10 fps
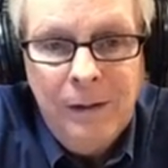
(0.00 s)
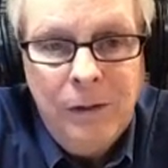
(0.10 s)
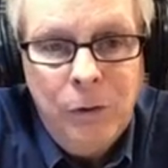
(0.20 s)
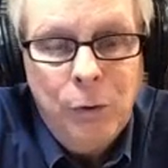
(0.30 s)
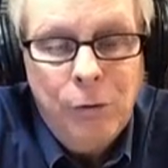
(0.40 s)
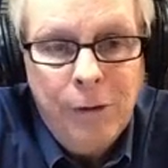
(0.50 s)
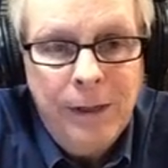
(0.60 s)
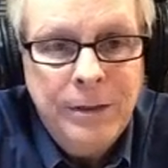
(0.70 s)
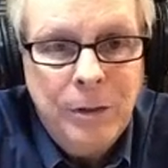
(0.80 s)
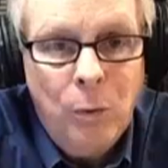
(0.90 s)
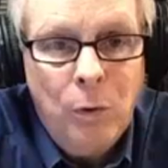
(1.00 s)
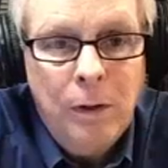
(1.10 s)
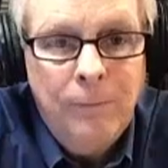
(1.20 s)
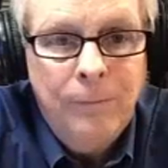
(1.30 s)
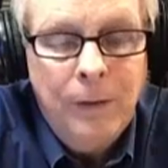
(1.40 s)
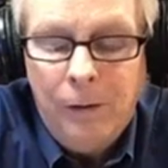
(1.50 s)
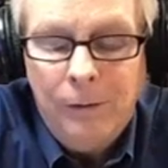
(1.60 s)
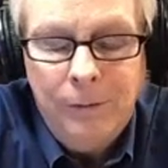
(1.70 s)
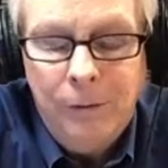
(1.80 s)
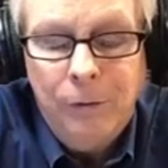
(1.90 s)
your credit score or
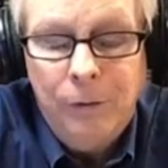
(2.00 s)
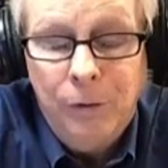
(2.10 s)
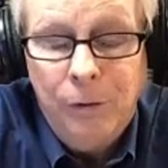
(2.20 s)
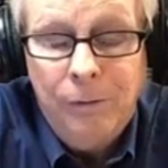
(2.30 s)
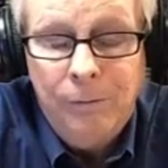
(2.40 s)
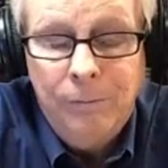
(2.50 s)
your